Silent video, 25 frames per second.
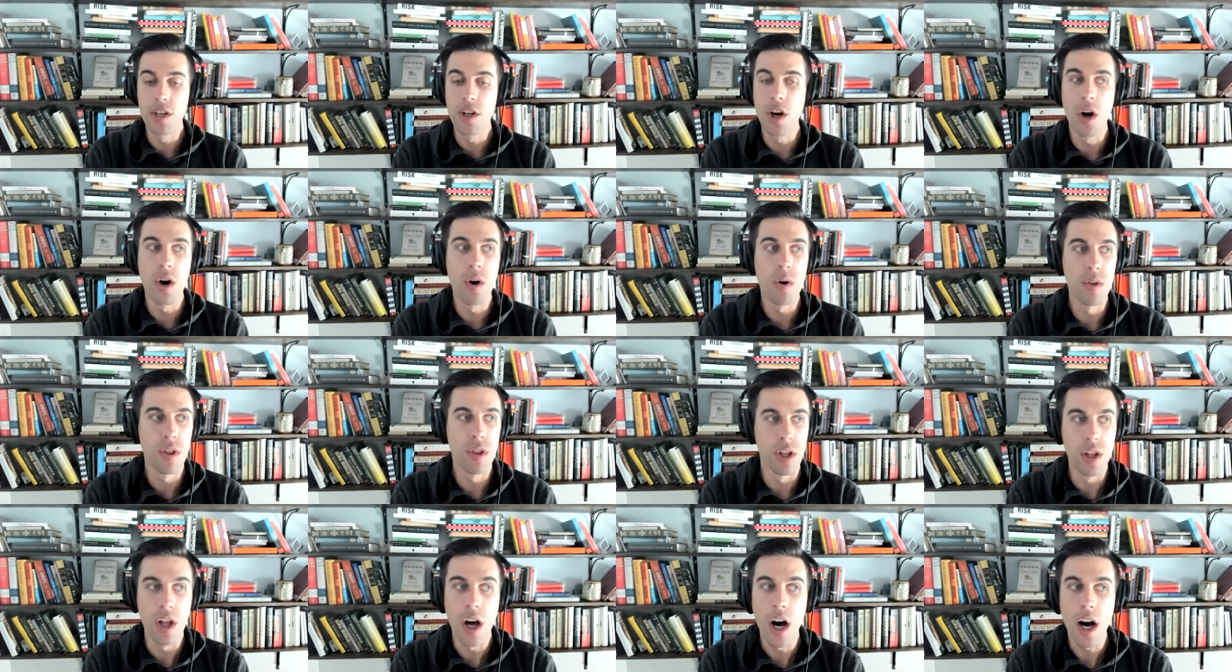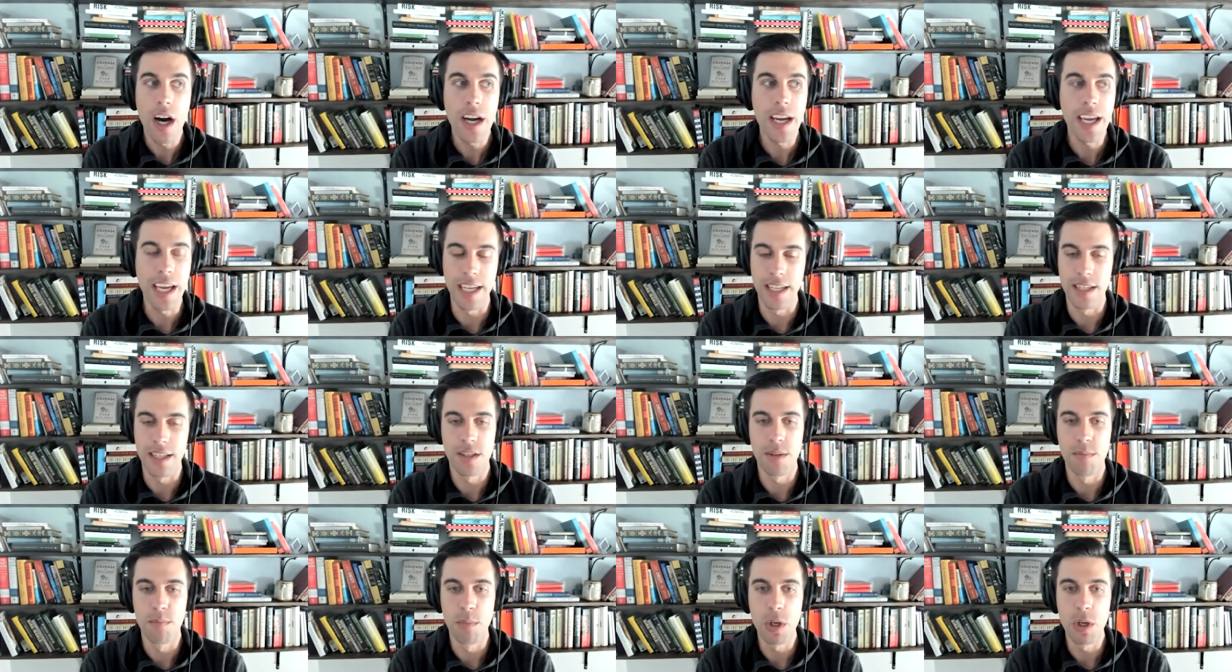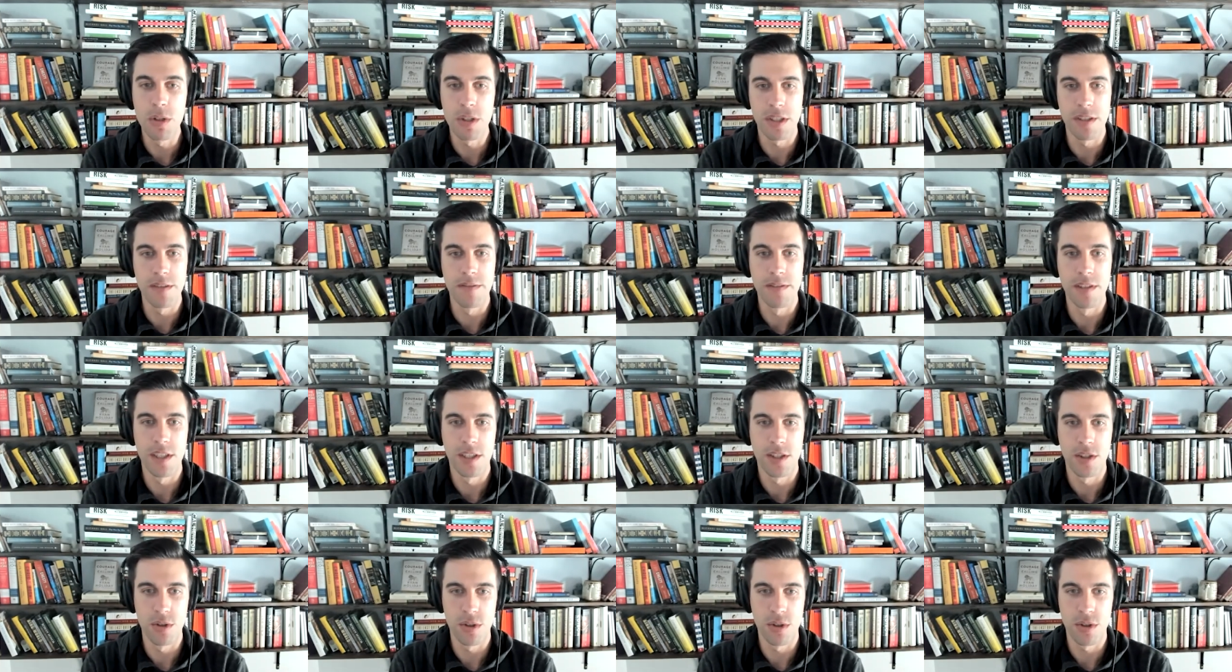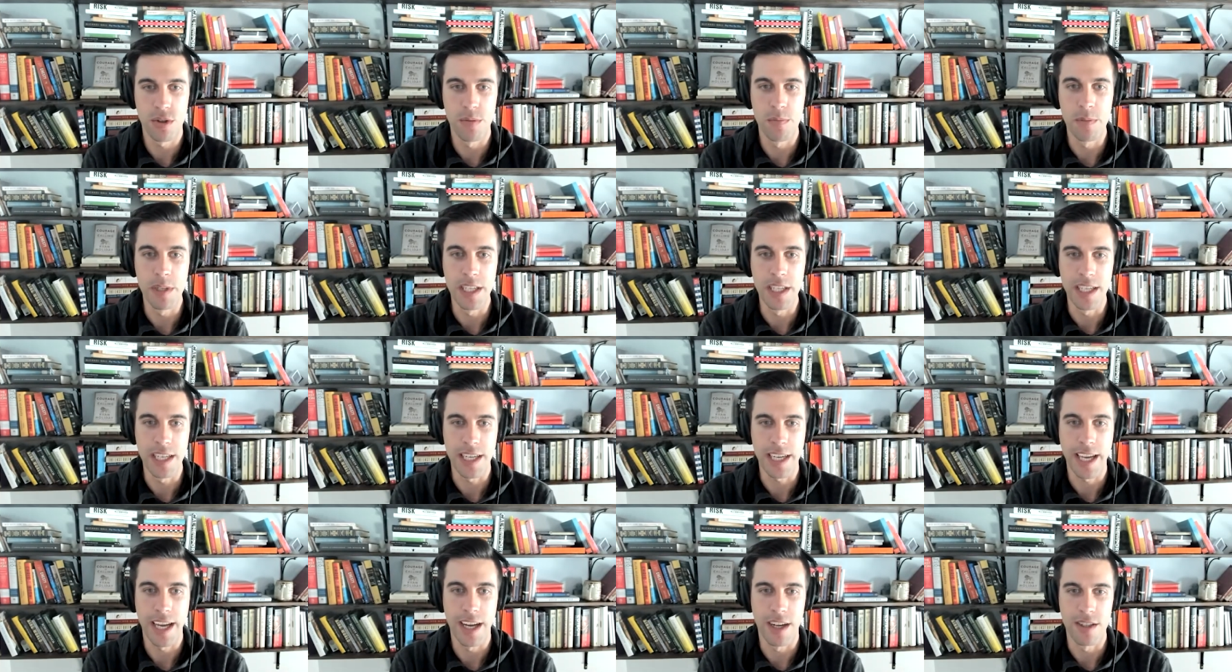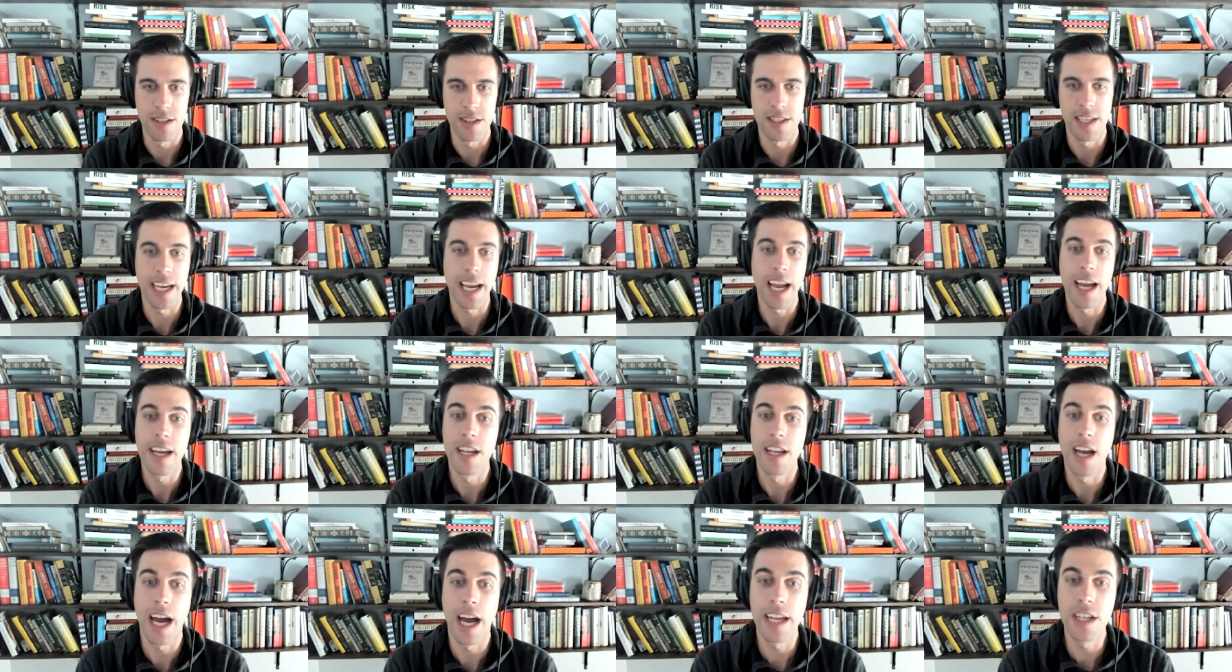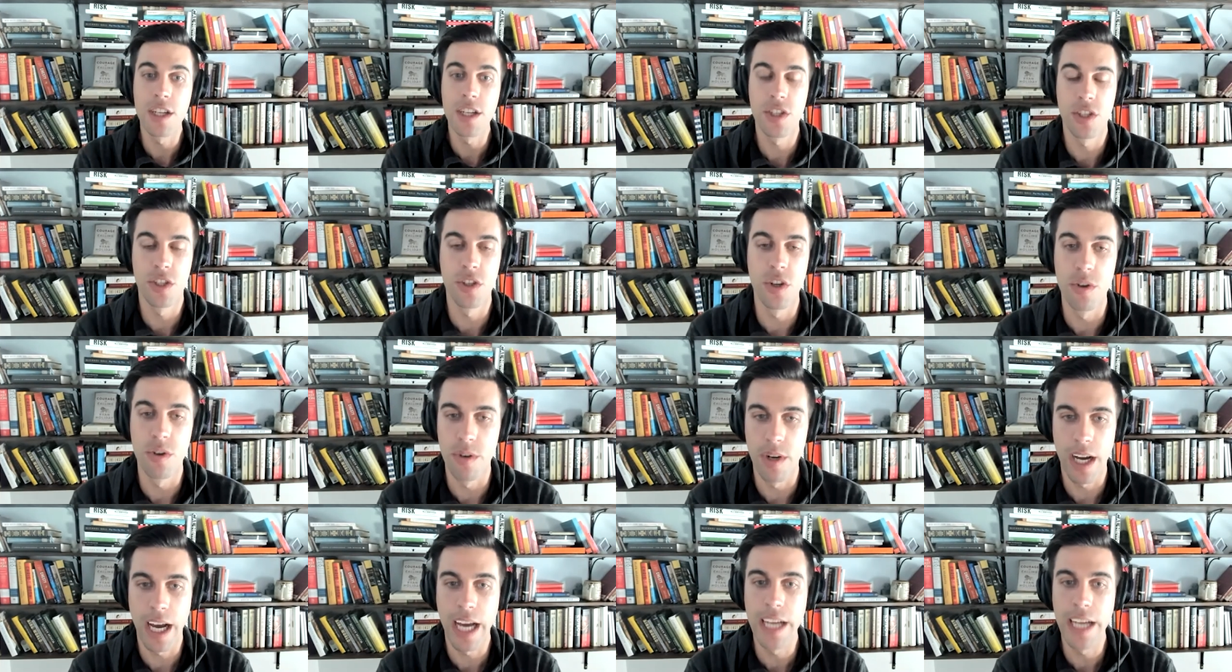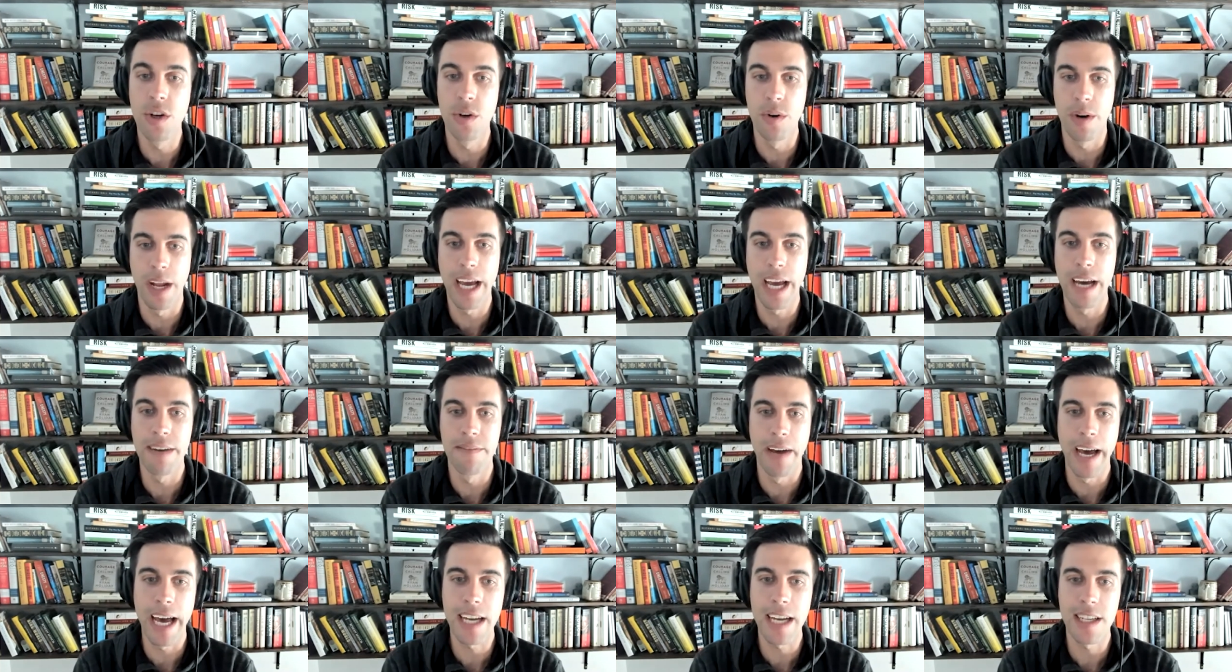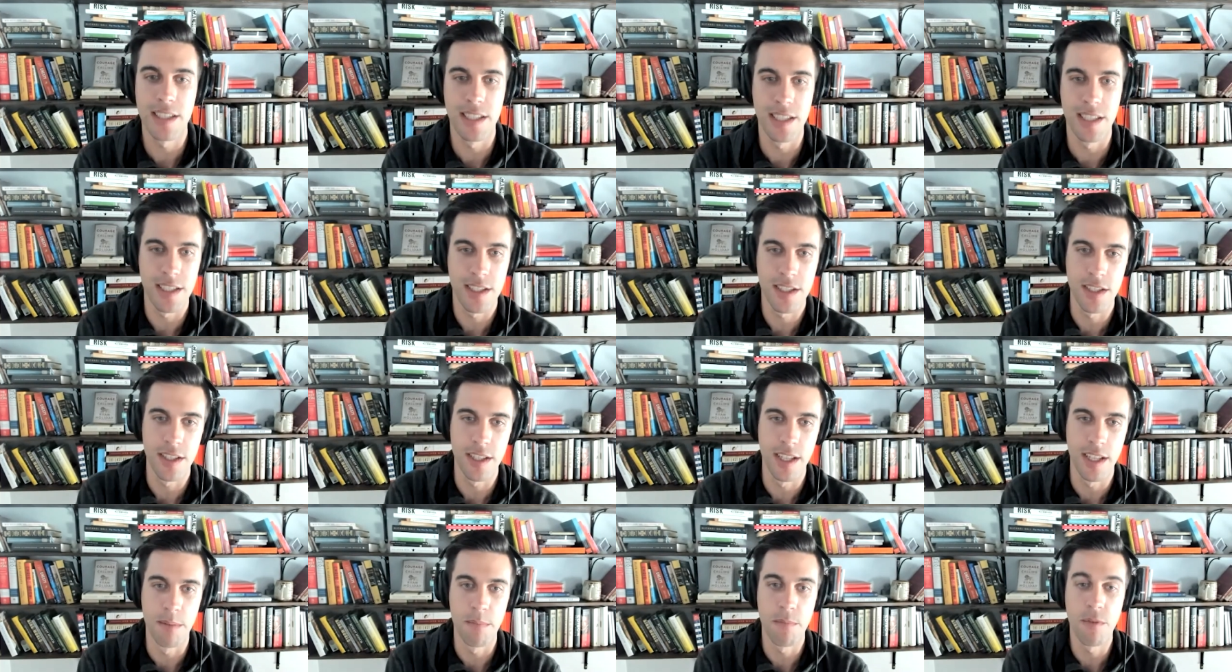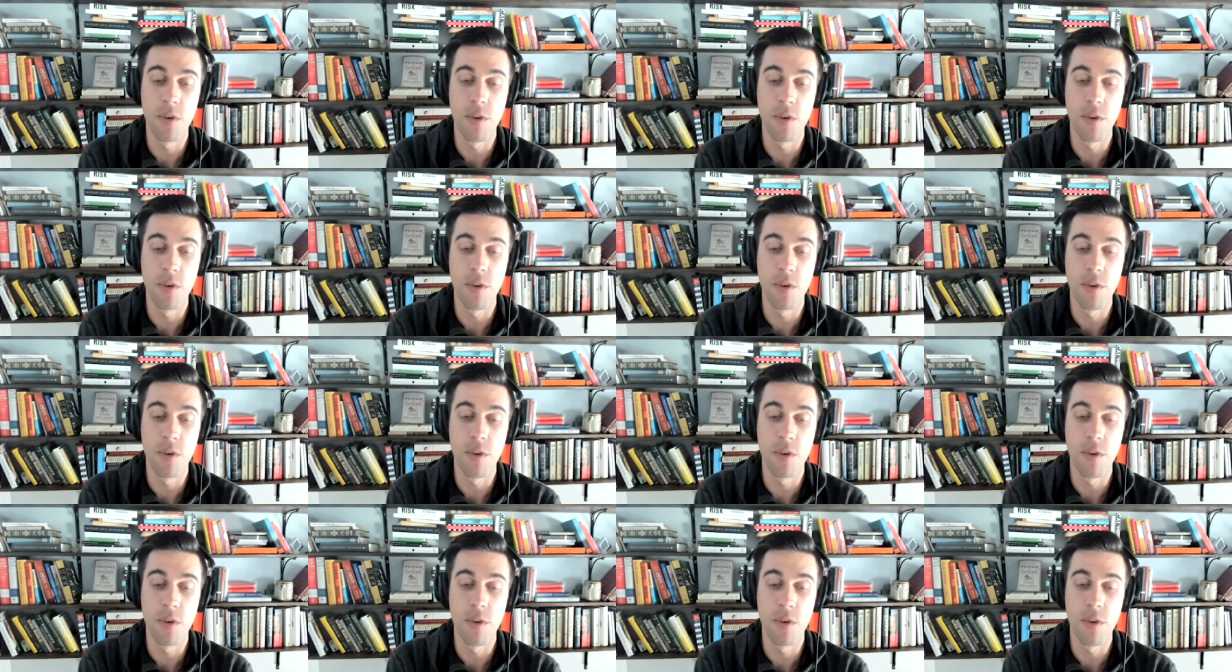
know the login to most of the social media accounts. Like I, I just don't, I don't have access to them.